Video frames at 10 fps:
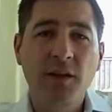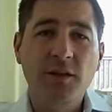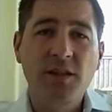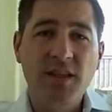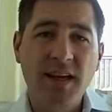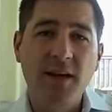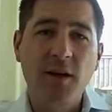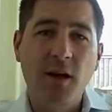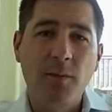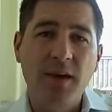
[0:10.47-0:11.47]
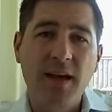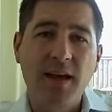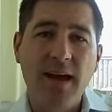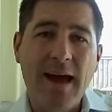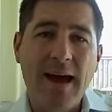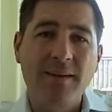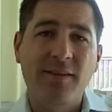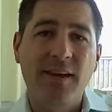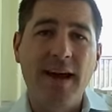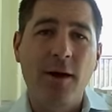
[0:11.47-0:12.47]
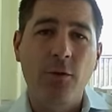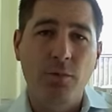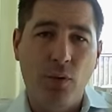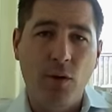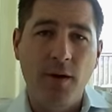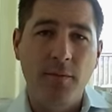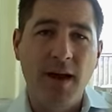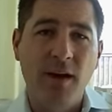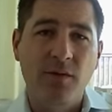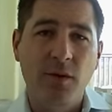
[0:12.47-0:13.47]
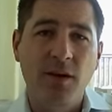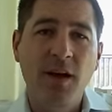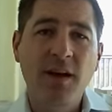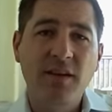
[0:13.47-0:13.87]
to stand up and ask Yahoo's board and management